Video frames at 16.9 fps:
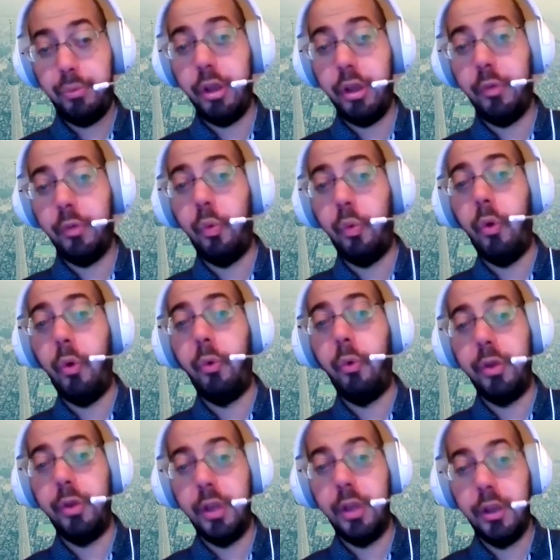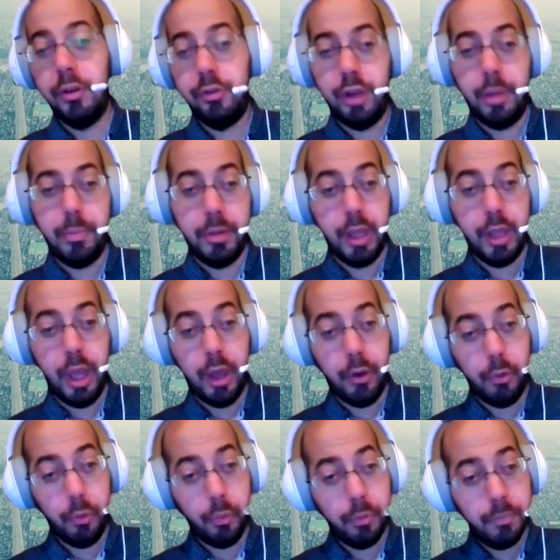play a role in shaping
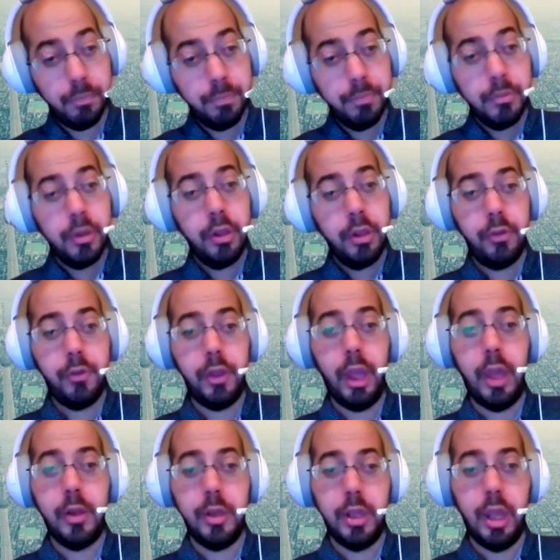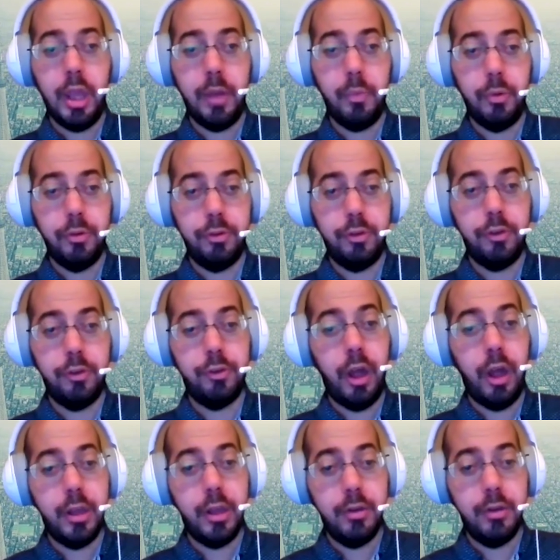how the ADA was
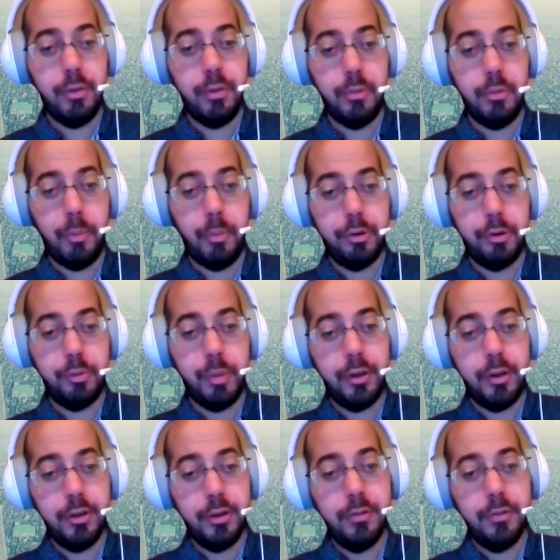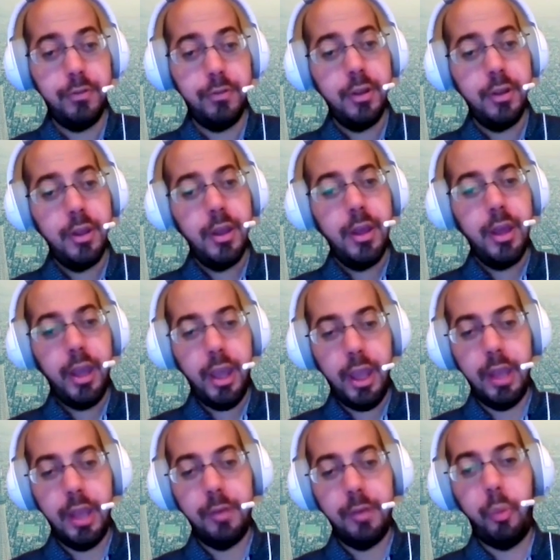designed from your perspective?
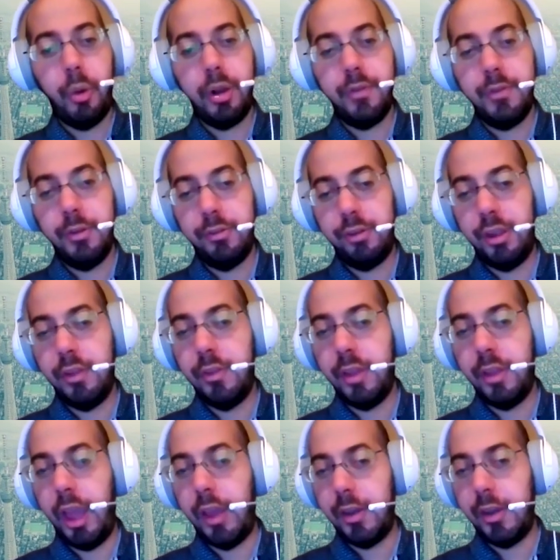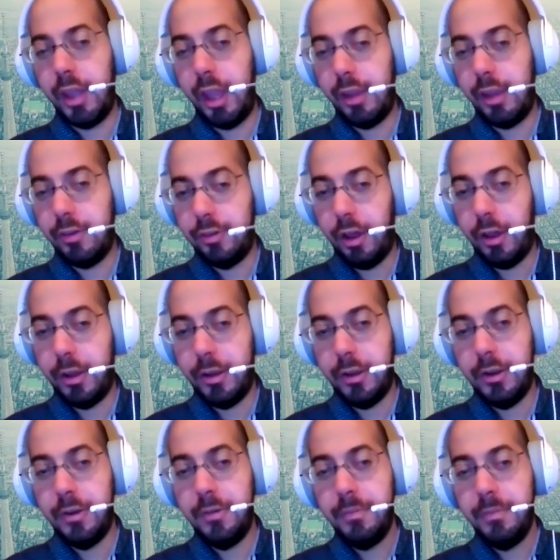And what have you seen the ADA
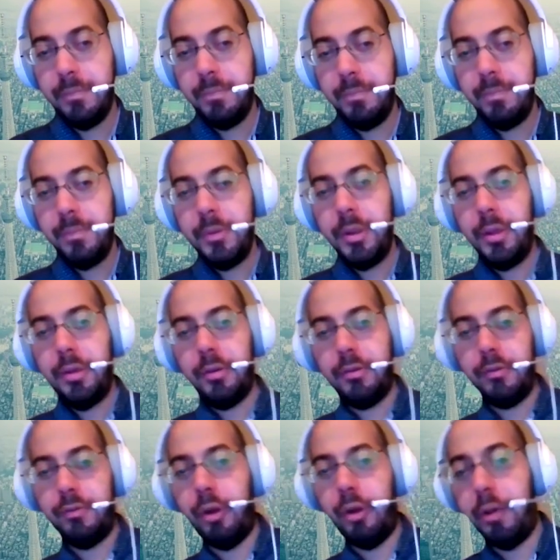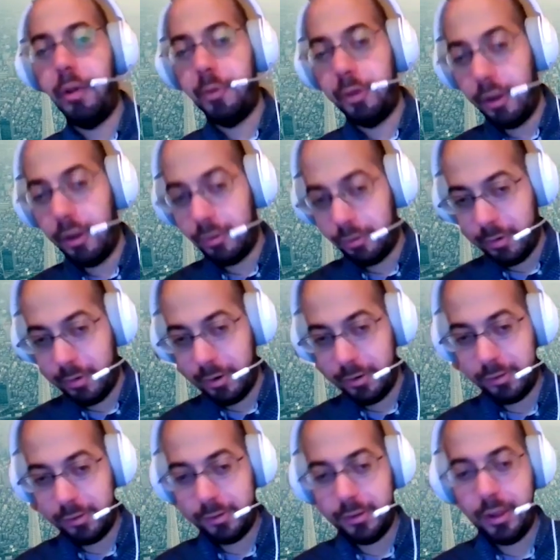done for other
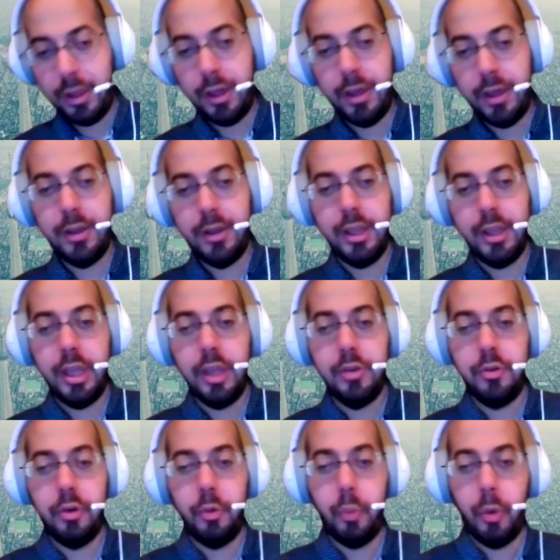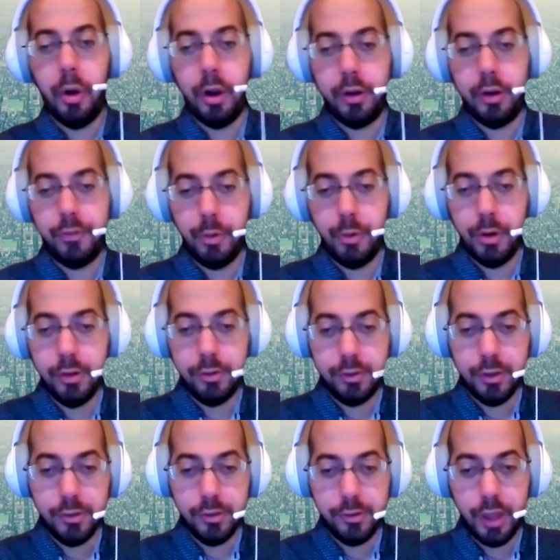countries in your work, for
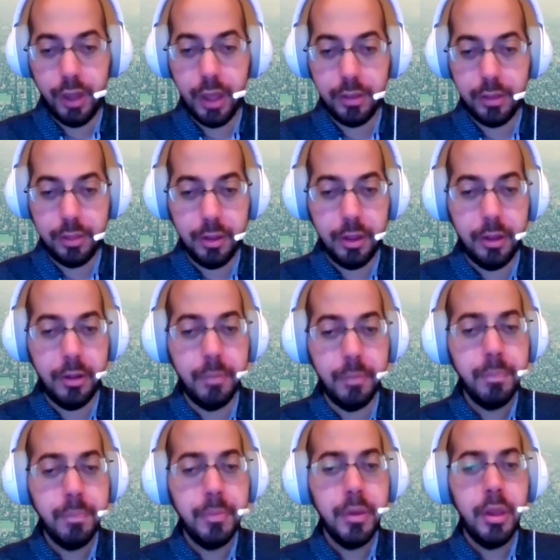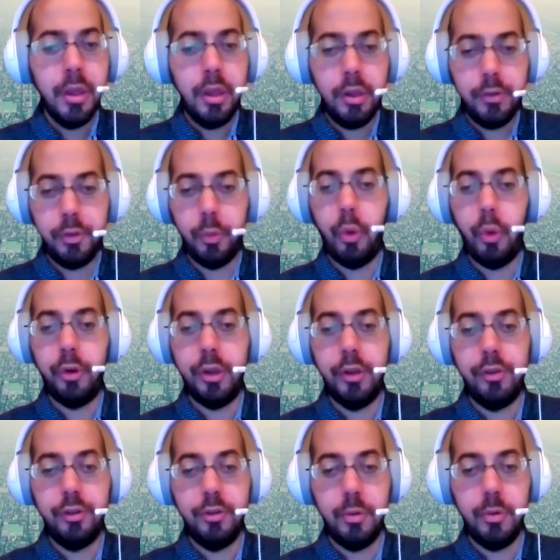instance, at the
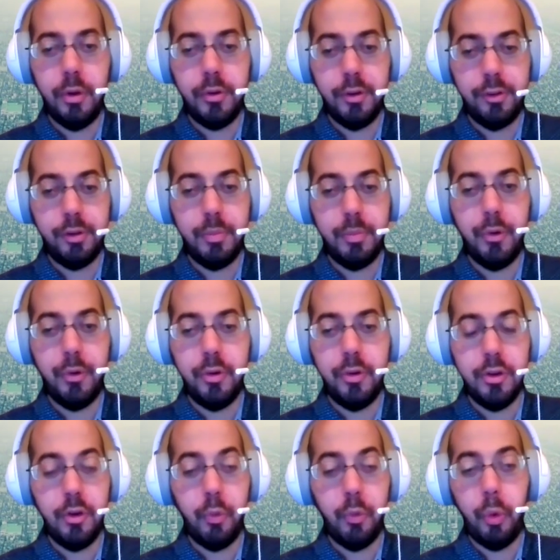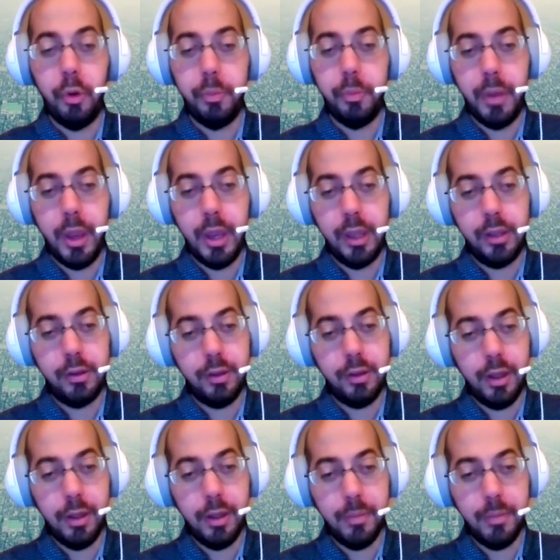World Institute on Disability or World Bank?